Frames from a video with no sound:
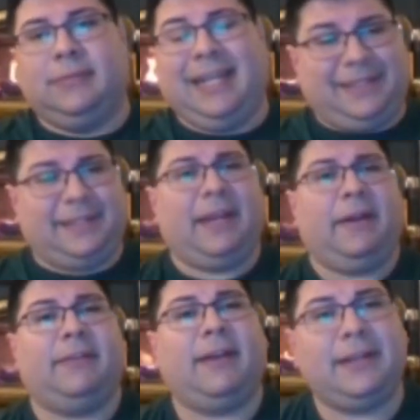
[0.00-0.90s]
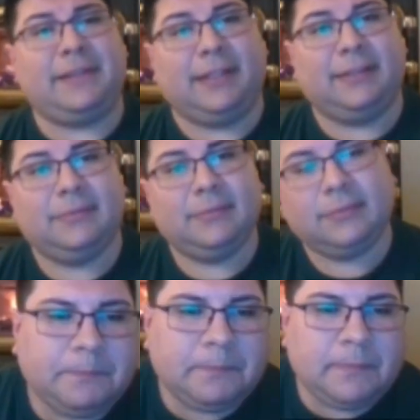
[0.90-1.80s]
That's a scary thought, isn't it?
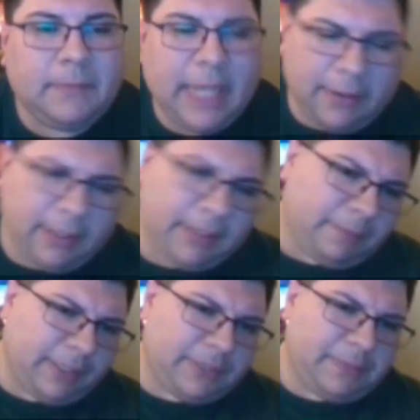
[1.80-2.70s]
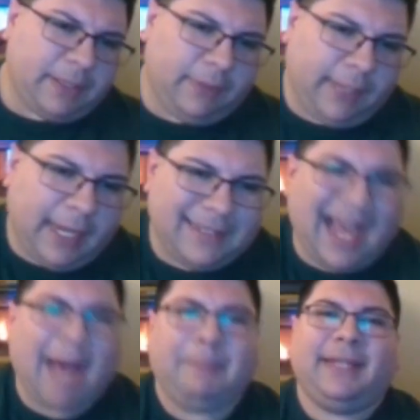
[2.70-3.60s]
Now, another place we can look at
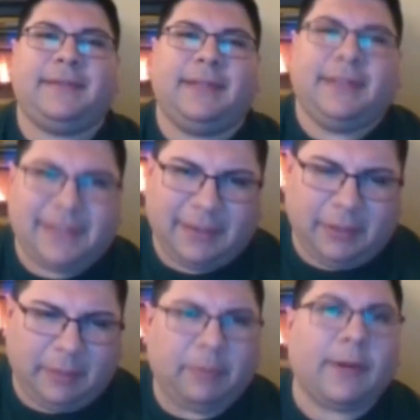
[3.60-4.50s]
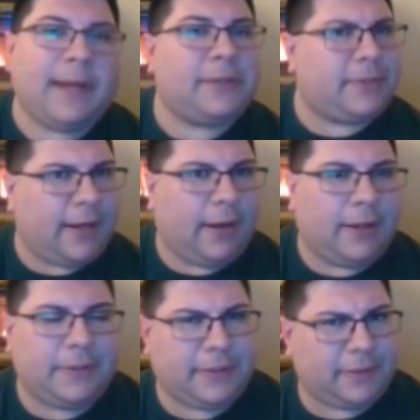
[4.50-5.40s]
is optics, and this is a little bit more
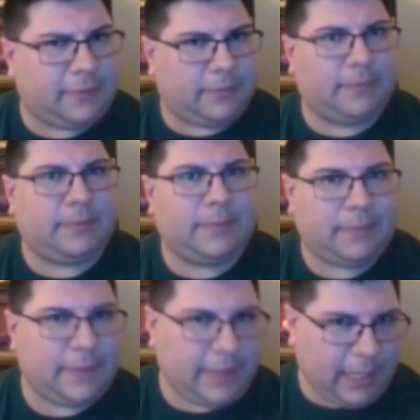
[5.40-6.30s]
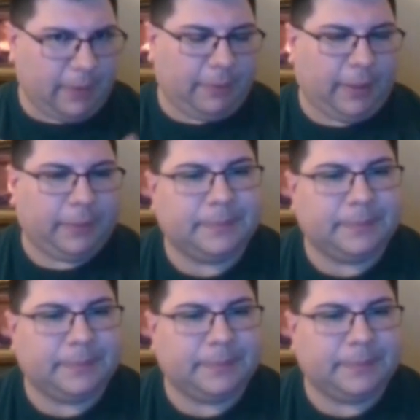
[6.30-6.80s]
esoteric, so just stay with me.